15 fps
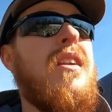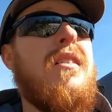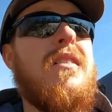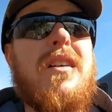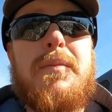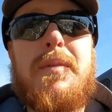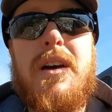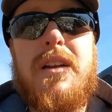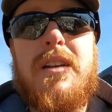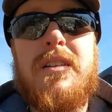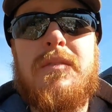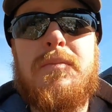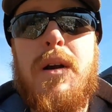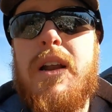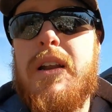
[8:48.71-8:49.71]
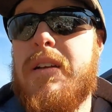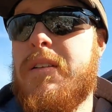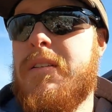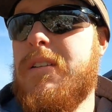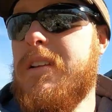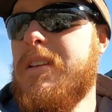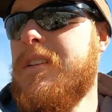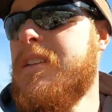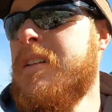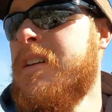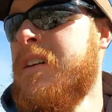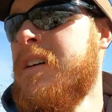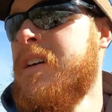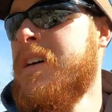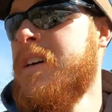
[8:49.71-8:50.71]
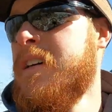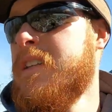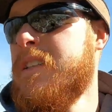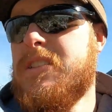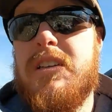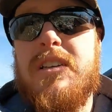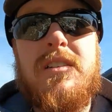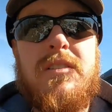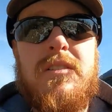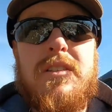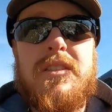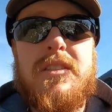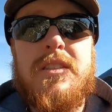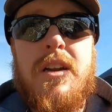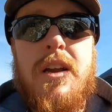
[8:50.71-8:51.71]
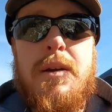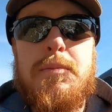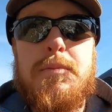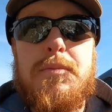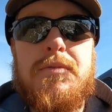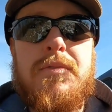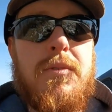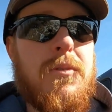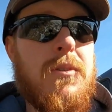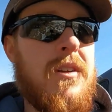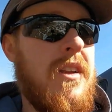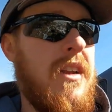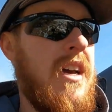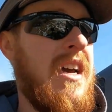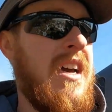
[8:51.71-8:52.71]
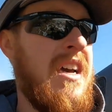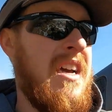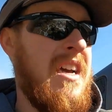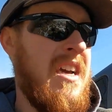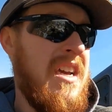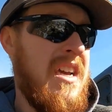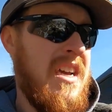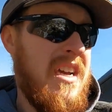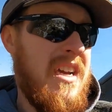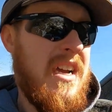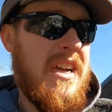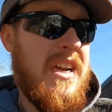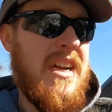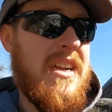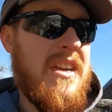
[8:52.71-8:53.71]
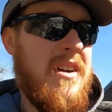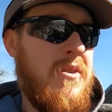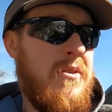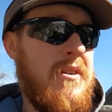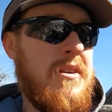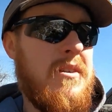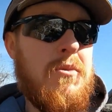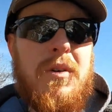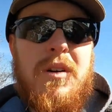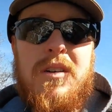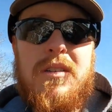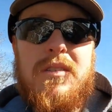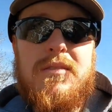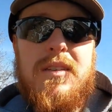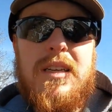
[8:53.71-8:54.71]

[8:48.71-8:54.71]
I'll come out here bright and early and check all these traps before I gotta go into work.